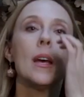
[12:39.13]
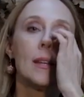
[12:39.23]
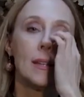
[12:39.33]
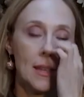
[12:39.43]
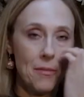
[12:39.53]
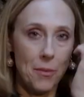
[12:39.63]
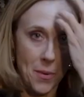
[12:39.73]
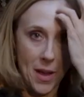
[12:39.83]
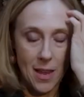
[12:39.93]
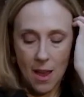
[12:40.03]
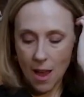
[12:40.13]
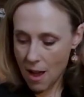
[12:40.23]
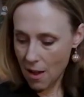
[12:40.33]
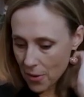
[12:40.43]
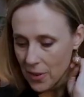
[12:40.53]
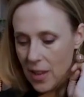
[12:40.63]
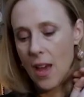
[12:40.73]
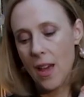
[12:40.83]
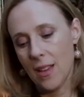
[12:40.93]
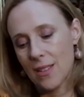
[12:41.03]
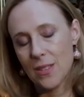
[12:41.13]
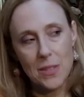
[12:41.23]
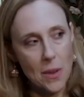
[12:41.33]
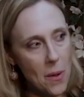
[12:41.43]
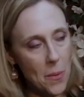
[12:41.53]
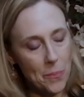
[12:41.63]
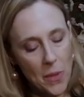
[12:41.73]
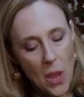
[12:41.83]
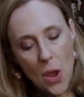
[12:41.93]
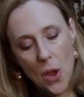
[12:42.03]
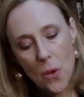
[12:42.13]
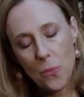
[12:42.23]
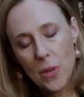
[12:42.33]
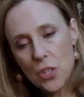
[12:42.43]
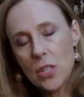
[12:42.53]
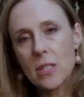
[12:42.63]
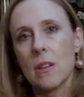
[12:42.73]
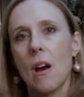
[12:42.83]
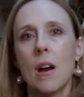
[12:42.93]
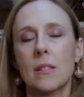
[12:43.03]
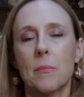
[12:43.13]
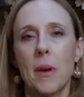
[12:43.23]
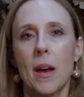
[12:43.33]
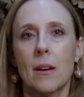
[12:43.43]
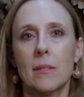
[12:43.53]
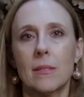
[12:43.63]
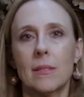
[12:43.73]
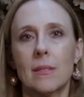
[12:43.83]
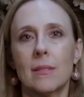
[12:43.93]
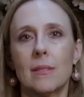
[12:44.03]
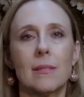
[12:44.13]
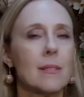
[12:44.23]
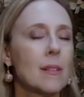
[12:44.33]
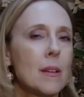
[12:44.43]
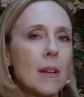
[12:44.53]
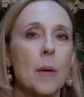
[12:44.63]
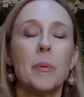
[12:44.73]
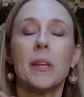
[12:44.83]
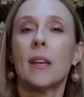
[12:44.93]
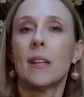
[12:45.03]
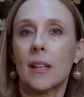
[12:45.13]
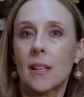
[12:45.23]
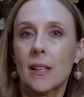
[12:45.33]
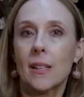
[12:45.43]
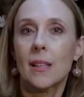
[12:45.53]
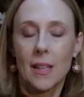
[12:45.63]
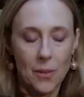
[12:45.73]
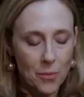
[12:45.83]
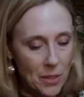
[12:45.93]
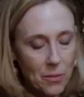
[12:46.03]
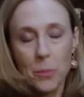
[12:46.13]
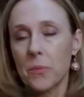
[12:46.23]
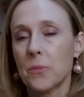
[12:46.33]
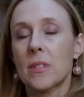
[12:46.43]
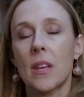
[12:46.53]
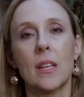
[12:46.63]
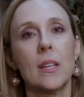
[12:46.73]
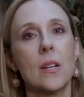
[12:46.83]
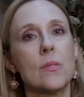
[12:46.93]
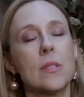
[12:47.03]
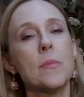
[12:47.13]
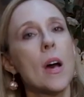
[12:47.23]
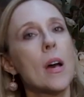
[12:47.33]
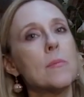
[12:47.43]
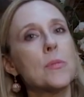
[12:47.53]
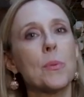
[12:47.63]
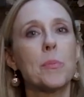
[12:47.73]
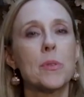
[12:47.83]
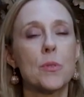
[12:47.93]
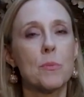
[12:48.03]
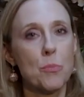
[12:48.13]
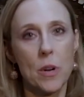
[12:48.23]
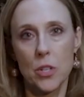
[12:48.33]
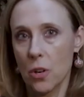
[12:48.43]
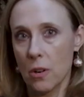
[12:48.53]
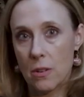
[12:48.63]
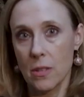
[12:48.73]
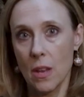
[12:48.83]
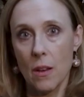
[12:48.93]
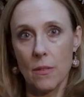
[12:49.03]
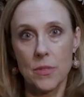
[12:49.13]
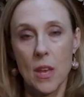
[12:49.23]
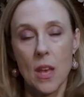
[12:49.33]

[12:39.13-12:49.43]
giveaway. Okay, so we just talked about a beginning. Like Rick Rubin was saying, you know, sometimes we put so much pressure on ourselves,